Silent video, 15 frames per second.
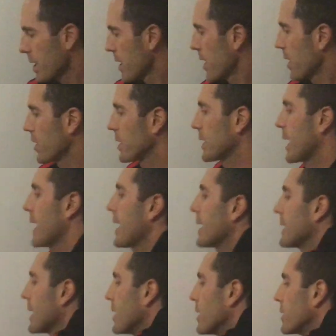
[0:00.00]
Okay,
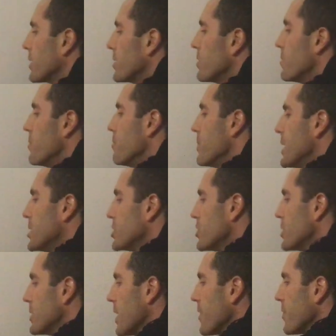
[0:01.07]
now I'm going to measure
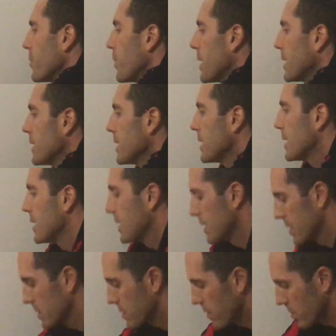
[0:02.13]
another one.
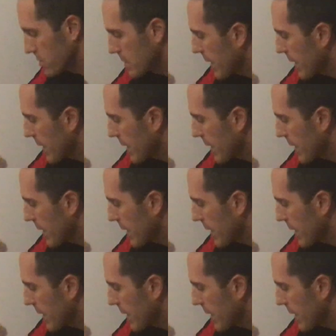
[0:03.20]
So I'll